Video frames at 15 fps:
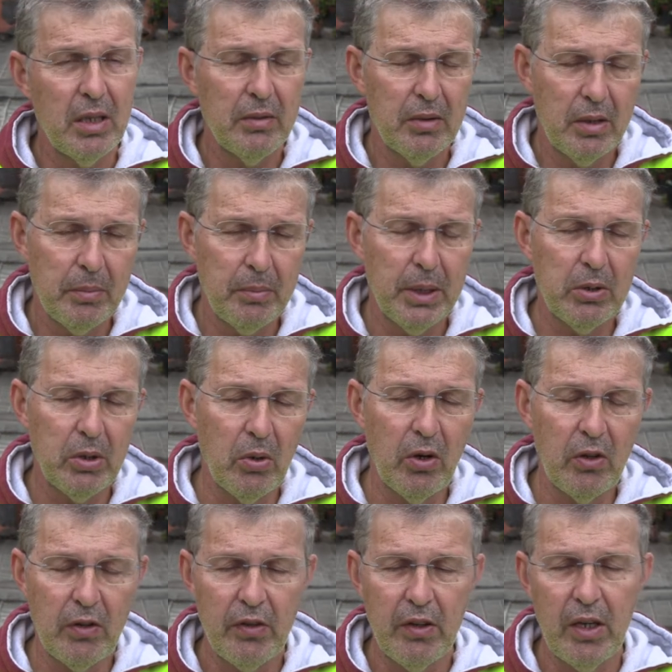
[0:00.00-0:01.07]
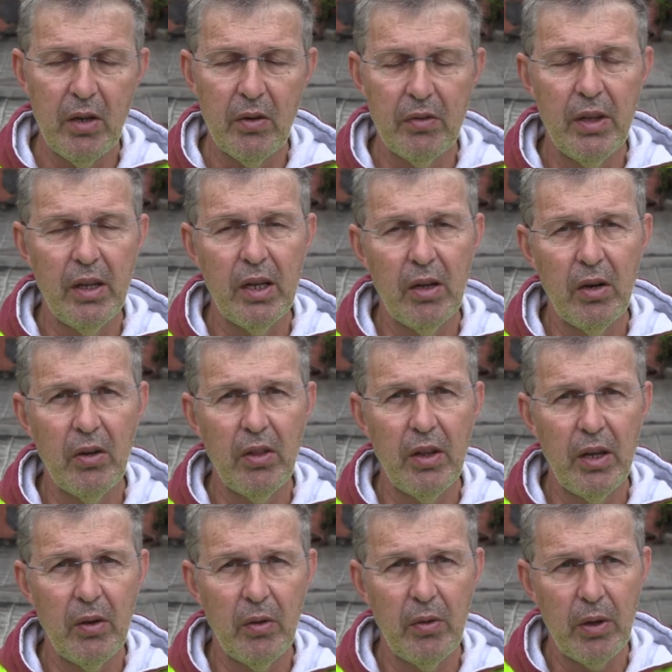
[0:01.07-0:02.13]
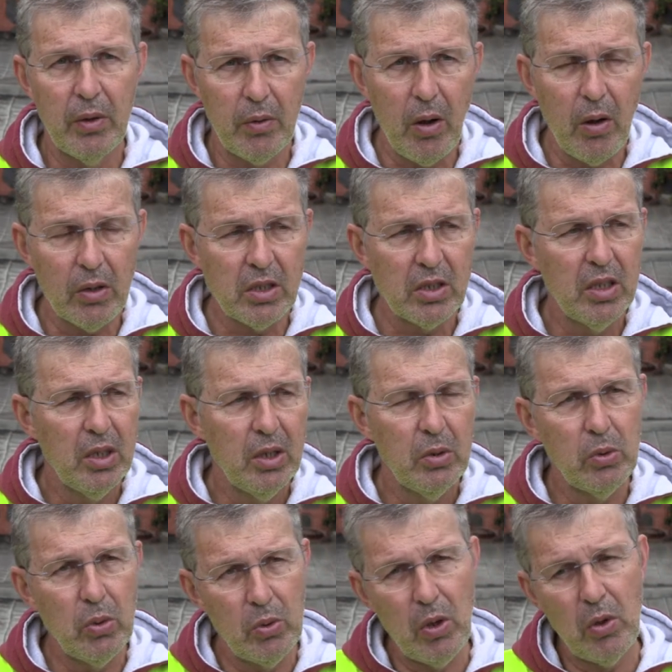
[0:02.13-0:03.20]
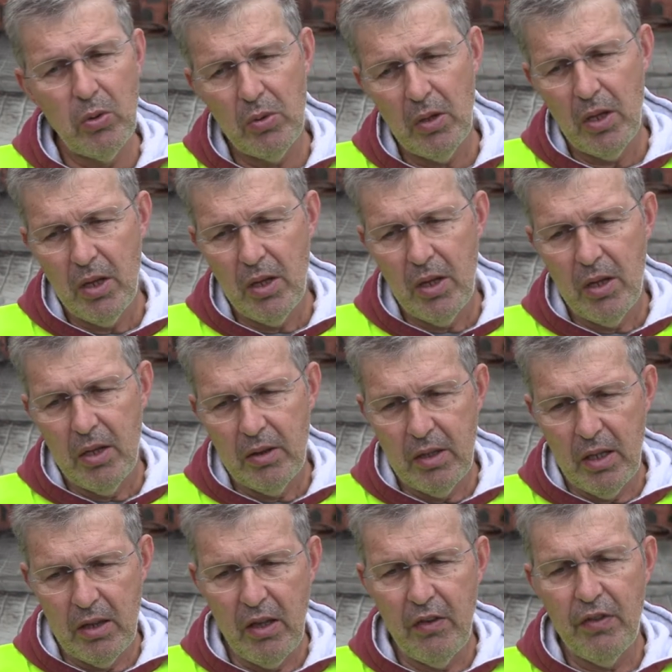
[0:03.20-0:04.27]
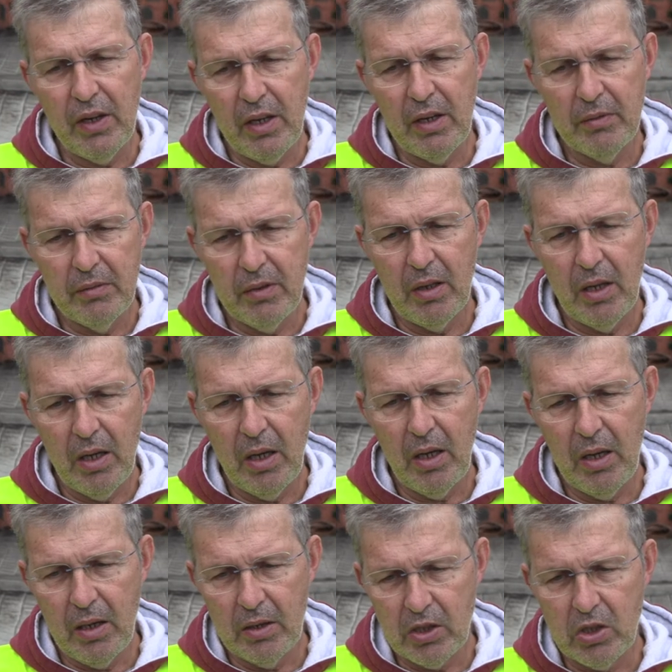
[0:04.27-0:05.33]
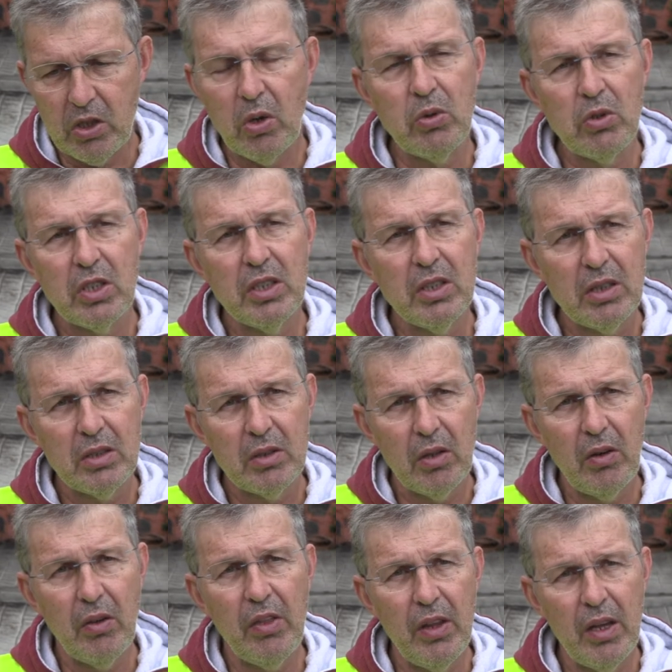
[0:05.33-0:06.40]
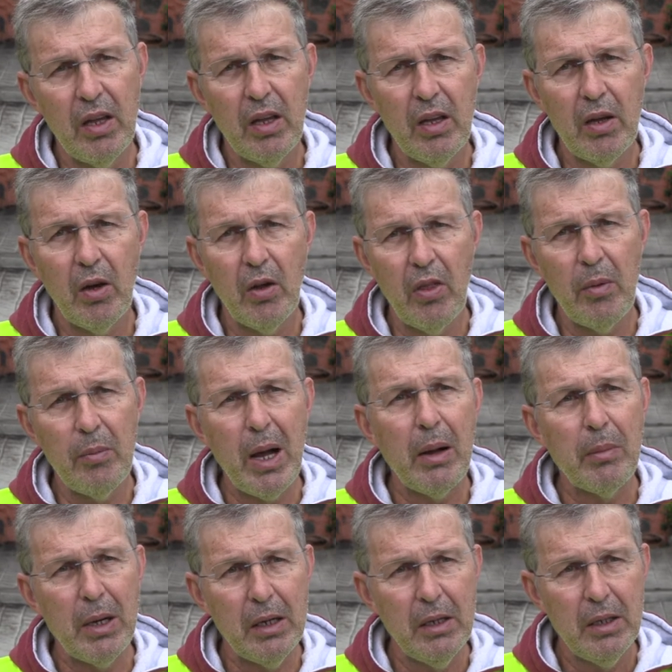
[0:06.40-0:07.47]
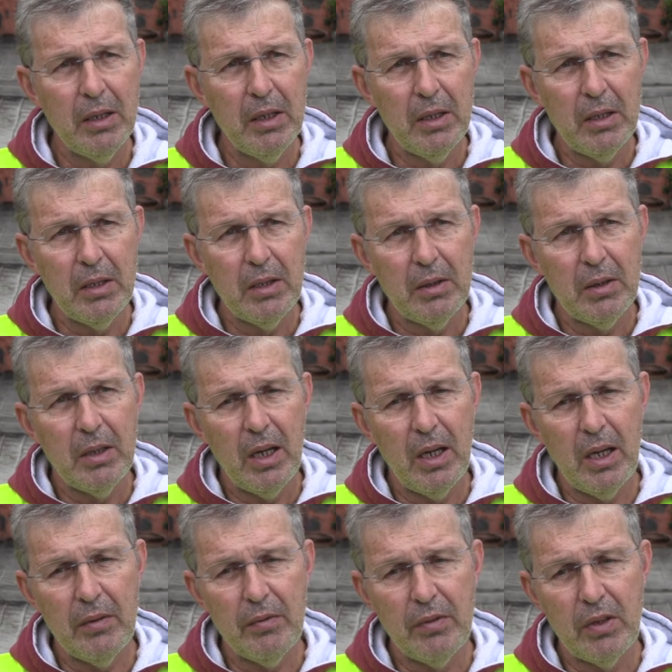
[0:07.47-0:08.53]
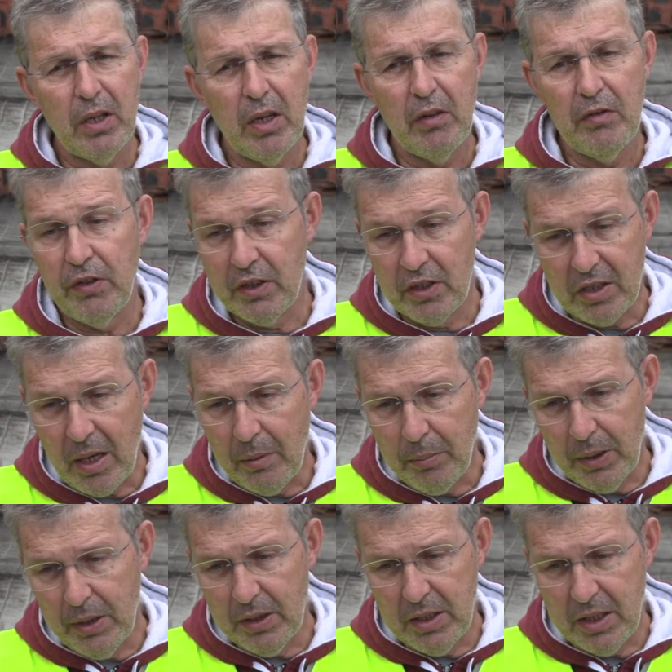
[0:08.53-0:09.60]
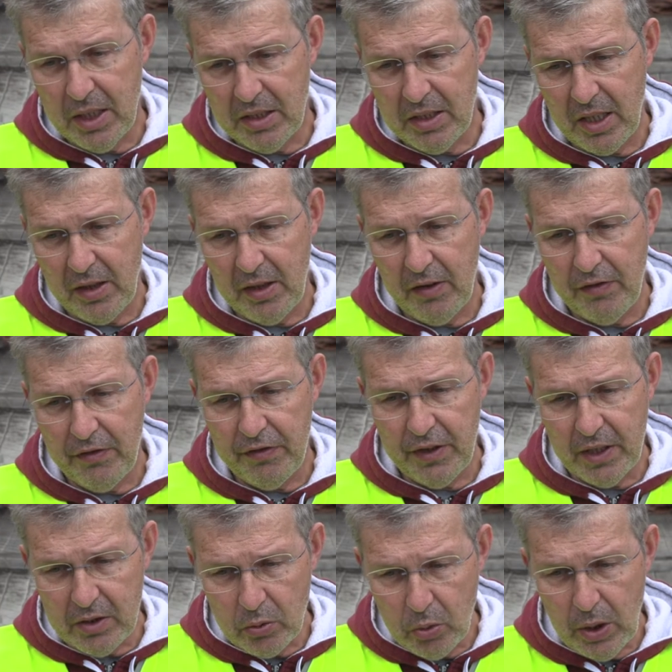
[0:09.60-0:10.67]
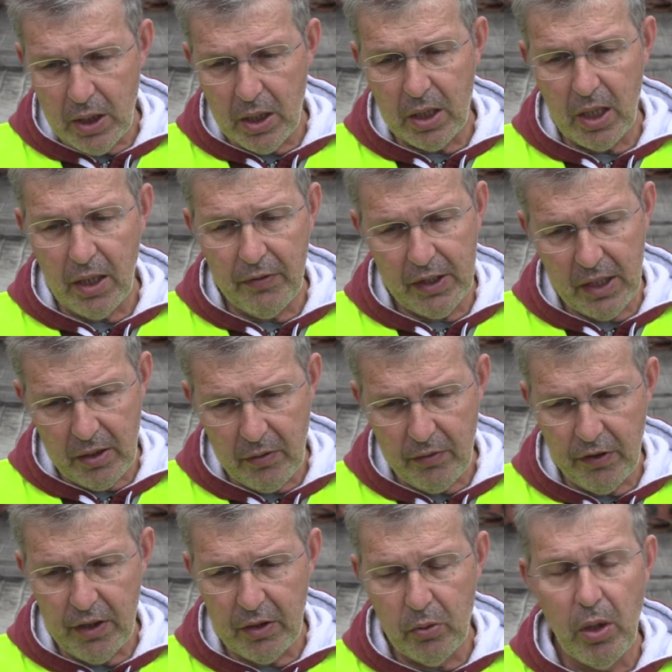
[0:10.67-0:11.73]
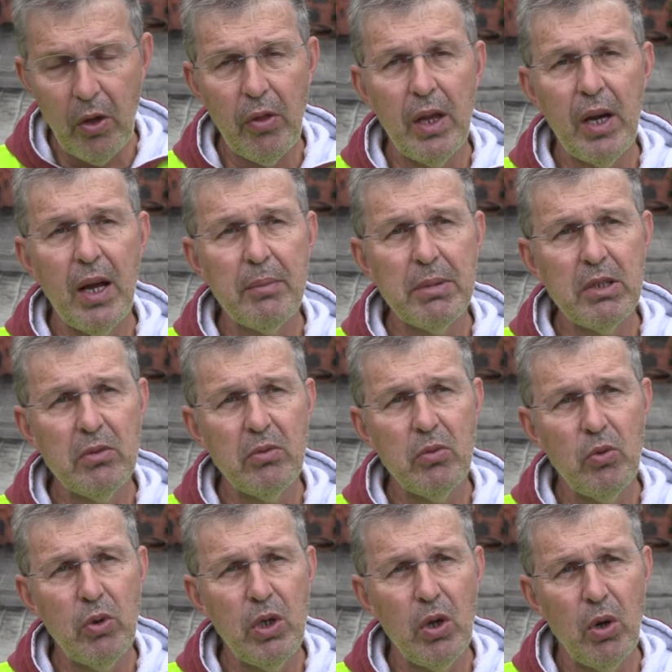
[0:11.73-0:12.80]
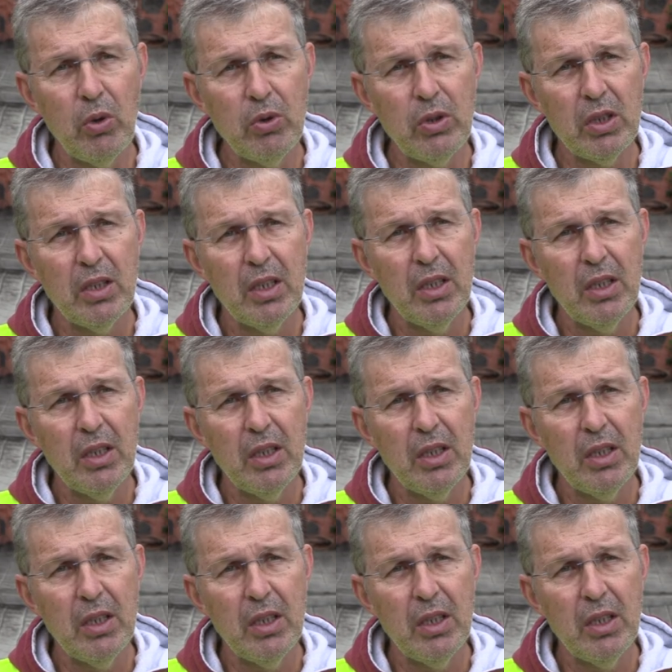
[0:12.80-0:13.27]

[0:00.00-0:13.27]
and the petrography of the, of the, of the rocks to know the different uh, sources of the, of the magma. And uh, for example, just at the first week after the first week of the eruption, we note